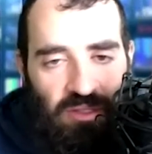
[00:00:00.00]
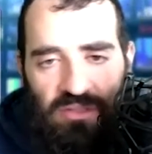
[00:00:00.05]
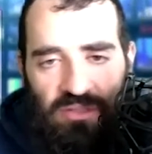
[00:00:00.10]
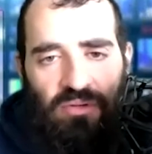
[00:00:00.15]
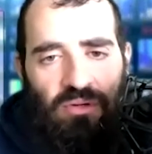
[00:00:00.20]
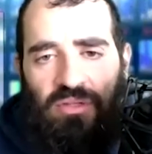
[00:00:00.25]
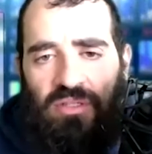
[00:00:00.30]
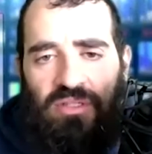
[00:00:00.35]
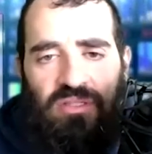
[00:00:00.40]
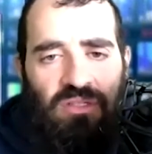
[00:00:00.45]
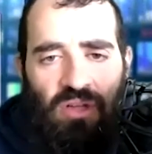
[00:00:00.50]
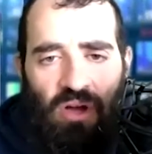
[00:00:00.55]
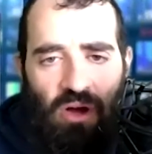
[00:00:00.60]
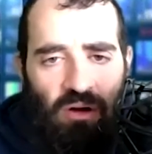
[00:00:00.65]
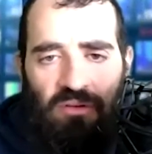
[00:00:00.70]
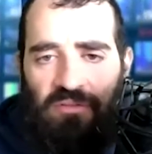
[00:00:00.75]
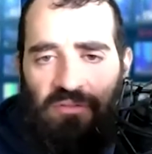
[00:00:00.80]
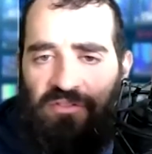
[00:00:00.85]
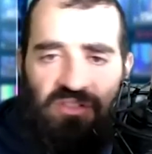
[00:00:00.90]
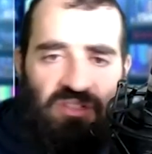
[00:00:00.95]
Google is
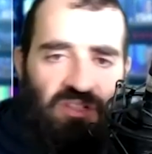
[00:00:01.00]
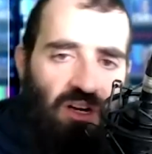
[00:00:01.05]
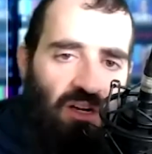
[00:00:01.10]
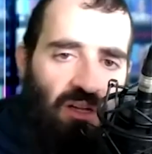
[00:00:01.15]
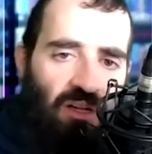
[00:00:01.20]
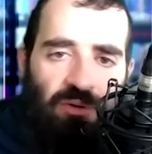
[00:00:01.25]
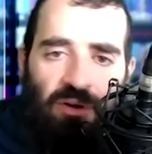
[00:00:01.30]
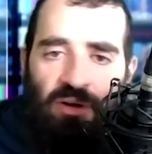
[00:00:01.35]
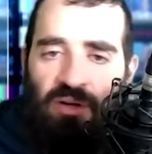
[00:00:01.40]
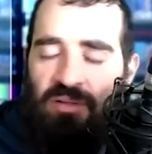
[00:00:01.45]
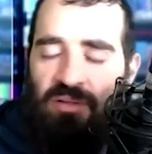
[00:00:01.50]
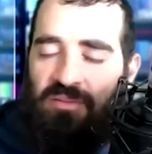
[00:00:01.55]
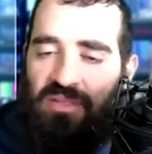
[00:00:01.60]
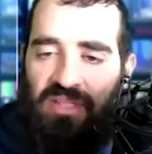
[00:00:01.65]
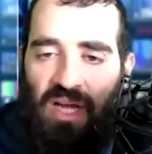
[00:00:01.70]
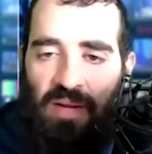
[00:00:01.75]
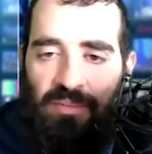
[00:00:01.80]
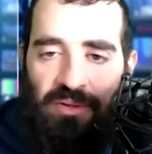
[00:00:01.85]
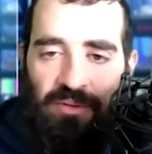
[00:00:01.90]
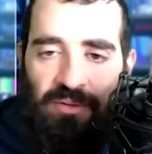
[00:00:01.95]
known for starting programs and
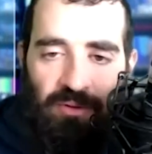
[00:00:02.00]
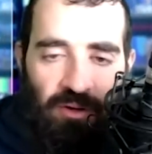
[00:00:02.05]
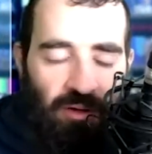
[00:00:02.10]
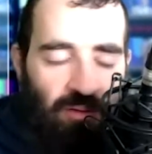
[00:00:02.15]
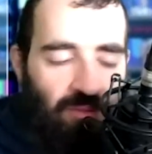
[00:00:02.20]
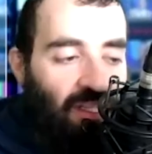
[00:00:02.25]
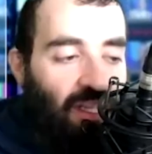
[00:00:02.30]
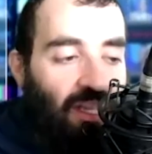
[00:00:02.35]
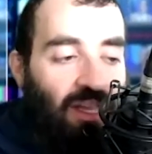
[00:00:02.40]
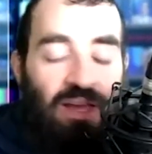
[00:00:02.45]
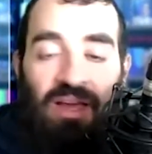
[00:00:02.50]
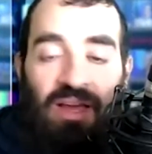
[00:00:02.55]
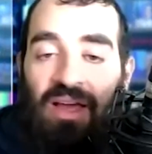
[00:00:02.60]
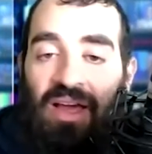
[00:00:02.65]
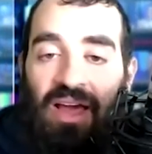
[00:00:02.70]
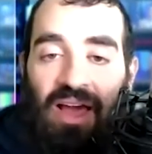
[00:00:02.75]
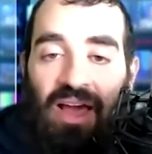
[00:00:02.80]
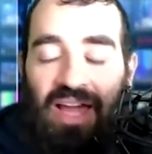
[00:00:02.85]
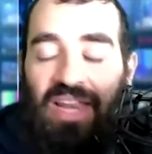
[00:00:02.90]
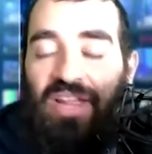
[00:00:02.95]
stopping programs.
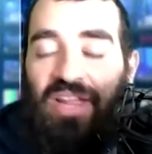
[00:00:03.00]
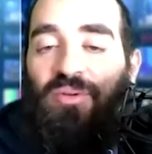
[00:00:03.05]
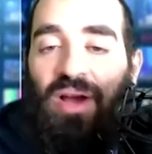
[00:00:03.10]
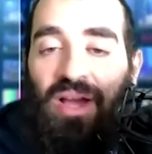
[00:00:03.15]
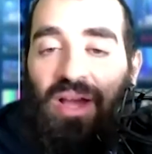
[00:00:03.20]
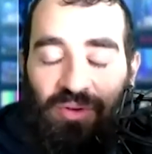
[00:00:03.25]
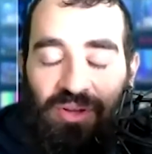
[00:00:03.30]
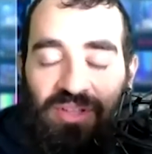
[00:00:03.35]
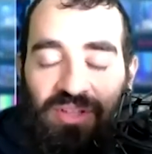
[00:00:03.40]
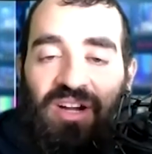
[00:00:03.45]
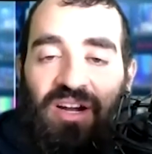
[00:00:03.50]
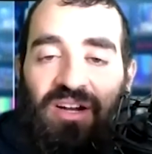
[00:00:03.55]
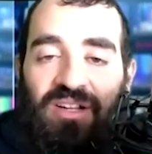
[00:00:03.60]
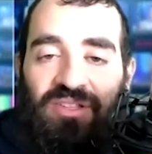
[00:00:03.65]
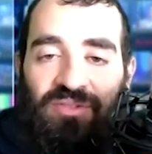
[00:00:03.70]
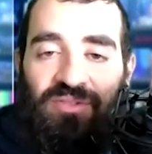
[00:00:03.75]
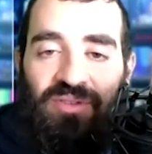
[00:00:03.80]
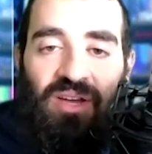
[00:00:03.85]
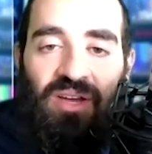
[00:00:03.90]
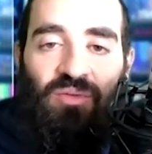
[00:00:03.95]
Anyway, we started
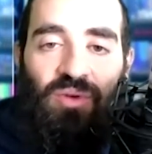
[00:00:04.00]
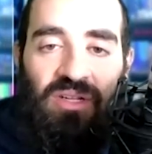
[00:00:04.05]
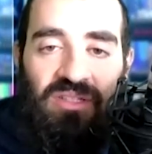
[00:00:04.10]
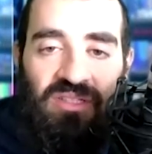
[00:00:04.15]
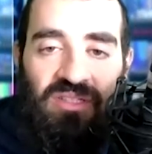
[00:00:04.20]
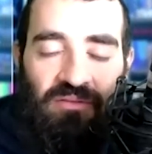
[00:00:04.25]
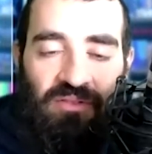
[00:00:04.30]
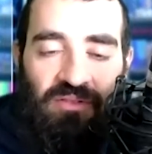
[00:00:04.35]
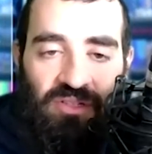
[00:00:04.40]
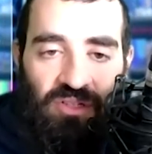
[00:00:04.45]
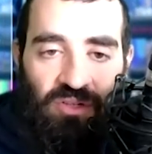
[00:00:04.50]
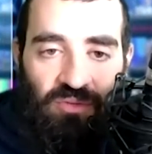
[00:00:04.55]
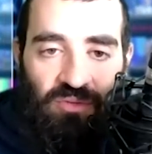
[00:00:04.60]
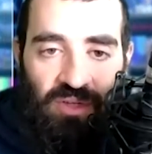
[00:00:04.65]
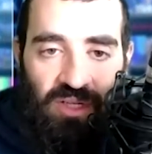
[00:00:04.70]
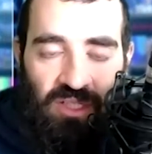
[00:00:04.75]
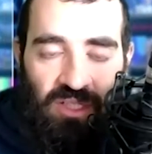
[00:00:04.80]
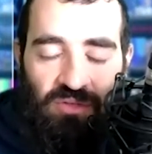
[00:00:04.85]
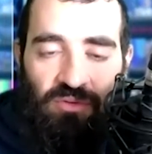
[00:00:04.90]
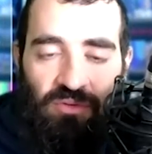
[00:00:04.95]
doing it once every two
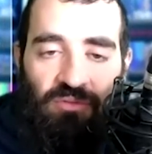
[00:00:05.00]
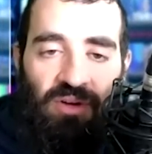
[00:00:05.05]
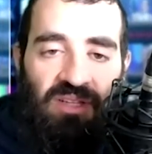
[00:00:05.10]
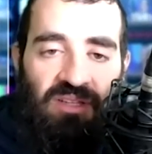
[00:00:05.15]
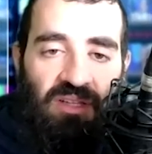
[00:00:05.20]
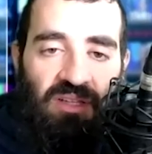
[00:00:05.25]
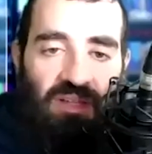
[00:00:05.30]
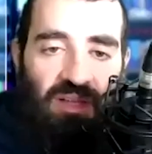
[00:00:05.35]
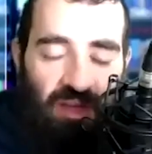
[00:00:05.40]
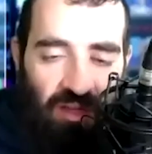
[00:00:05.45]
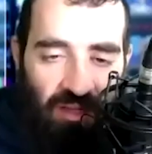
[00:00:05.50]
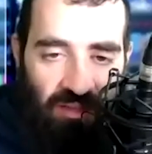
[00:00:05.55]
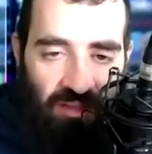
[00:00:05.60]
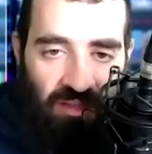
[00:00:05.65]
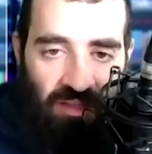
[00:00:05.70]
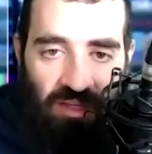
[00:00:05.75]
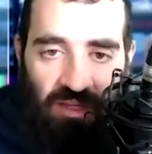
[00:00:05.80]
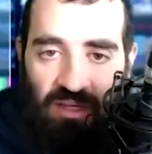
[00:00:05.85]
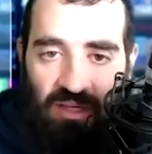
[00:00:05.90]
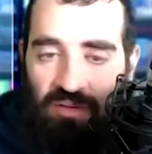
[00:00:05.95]
weeks. We rented the
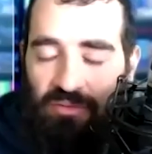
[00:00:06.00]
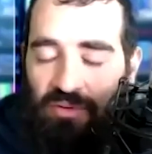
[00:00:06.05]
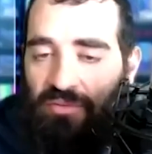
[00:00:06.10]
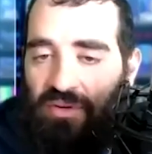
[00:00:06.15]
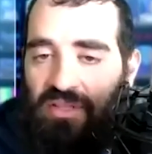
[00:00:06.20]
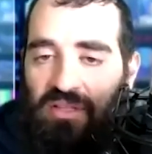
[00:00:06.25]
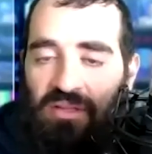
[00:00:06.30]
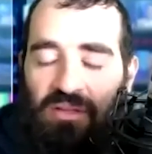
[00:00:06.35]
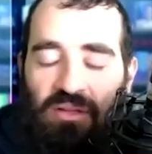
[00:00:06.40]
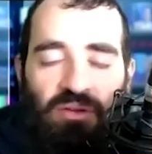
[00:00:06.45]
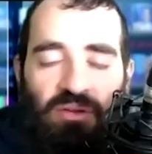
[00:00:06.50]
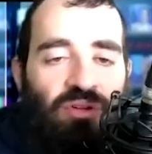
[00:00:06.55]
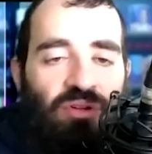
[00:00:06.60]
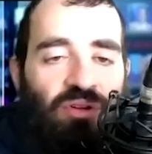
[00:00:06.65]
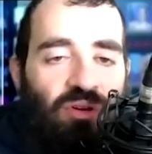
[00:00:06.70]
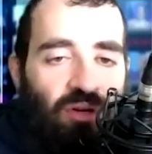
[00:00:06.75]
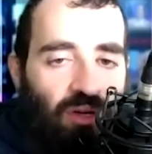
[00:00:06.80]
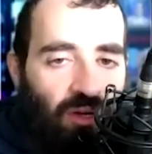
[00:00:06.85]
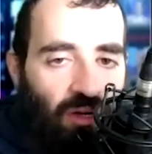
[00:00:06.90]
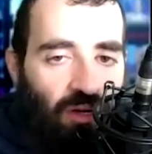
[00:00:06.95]
Hilton and we rented the New
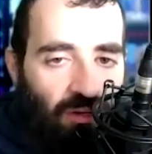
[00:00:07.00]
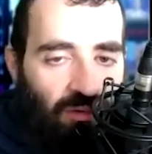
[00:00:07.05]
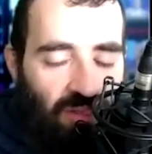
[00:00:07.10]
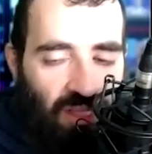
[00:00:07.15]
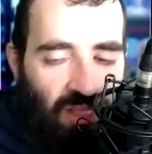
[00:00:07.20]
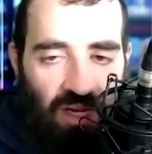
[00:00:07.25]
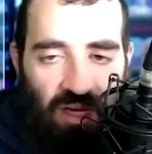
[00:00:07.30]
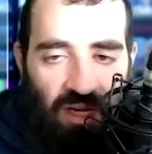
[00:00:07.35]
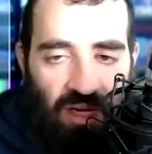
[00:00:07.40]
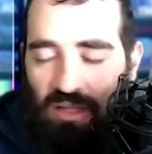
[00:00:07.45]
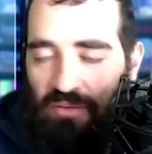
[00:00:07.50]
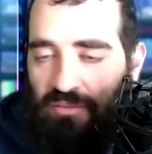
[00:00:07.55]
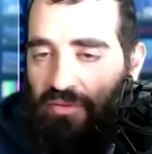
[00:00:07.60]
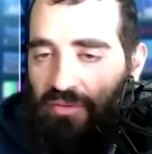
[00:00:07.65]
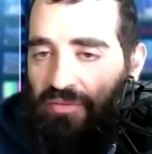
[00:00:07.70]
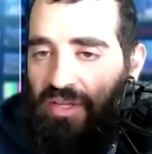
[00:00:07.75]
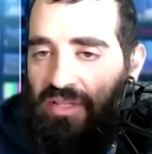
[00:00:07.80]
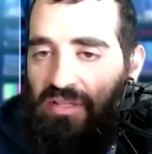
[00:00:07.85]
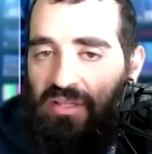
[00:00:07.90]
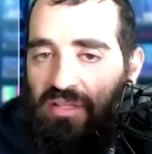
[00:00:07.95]
Yorker Hotel and we
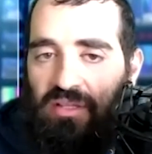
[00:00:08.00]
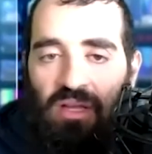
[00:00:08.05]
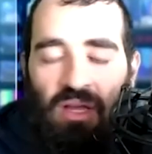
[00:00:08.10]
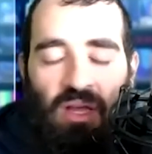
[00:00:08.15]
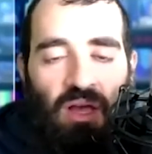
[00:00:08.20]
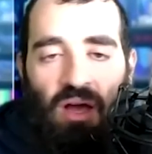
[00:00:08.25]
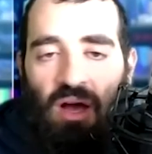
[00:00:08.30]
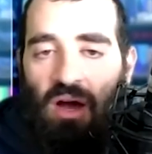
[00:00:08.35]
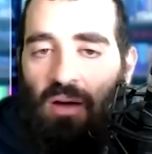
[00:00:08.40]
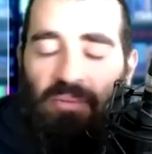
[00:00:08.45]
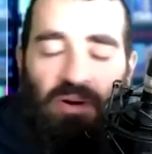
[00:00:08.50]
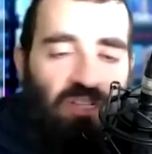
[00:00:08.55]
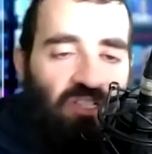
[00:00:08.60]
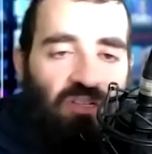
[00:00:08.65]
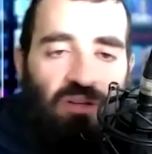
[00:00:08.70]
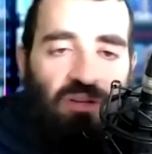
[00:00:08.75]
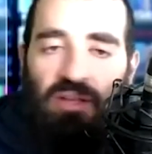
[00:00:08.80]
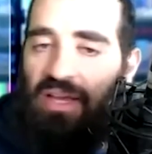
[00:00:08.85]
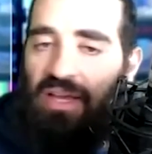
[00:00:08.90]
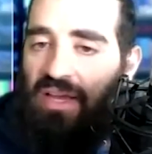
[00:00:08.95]
rented a bunch
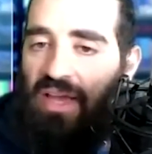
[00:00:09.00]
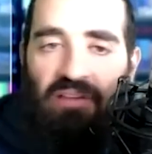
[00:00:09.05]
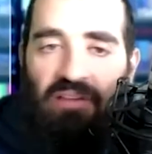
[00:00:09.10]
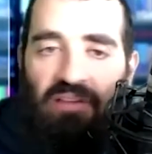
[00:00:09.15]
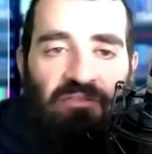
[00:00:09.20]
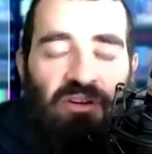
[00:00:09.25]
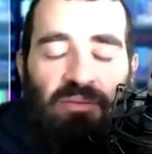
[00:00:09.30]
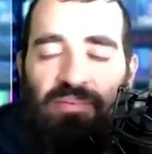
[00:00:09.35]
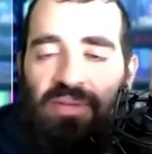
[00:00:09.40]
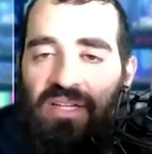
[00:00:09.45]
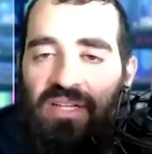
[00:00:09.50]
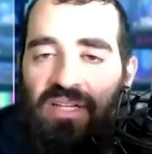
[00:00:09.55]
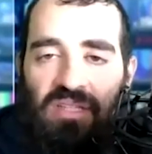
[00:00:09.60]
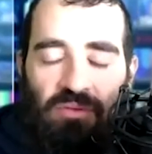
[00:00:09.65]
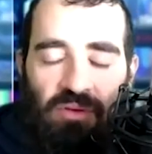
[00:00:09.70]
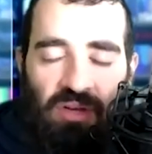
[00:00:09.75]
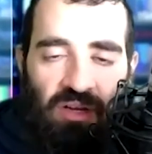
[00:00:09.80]
of like every place that we